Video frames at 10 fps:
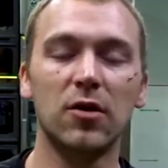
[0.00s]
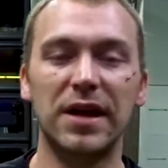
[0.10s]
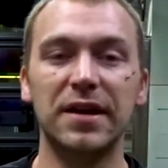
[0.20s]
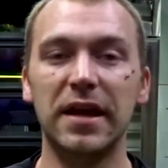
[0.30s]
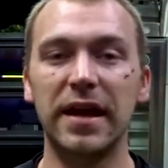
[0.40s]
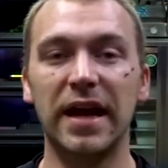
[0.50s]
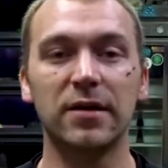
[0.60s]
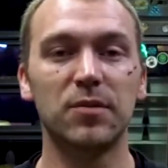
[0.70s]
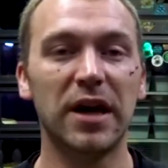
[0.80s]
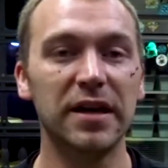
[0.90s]
and they
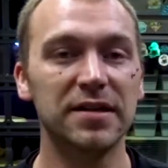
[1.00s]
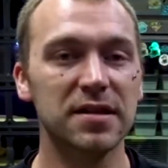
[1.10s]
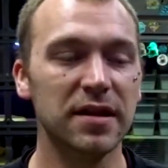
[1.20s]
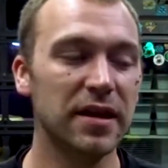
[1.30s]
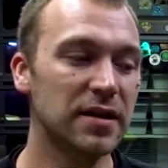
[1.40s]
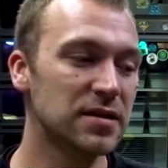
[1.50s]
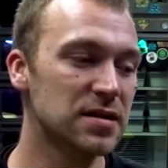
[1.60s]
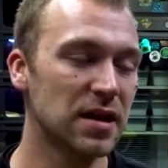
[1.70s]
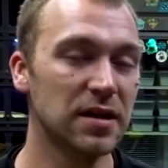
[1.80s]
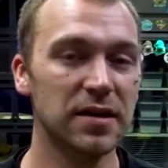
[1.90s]
had mites and they didn't
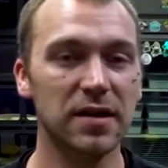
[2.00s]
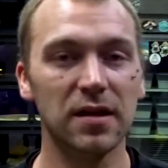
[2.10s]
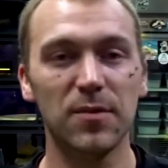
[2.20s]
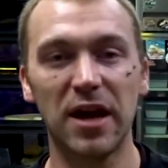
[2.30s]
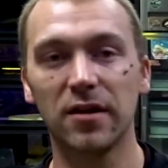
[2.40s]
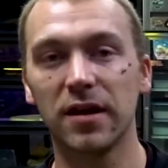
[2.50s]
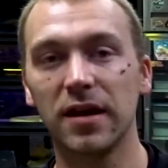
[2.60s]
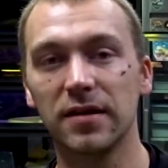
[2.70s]
say anything about it,